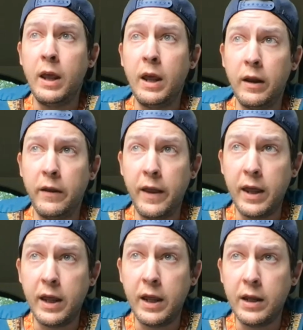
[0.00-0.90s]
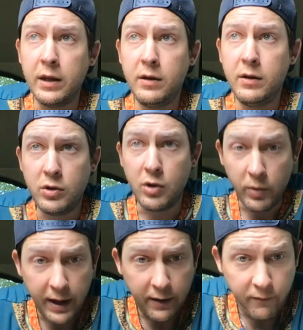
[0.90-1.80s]
and they
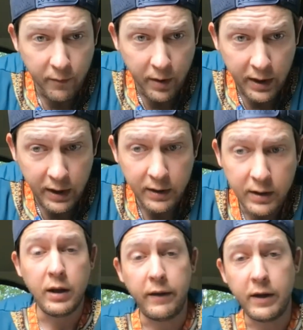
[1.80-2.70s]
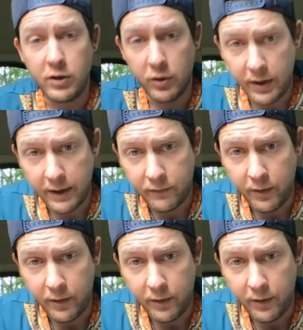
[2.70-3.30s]
don't have money and they don't have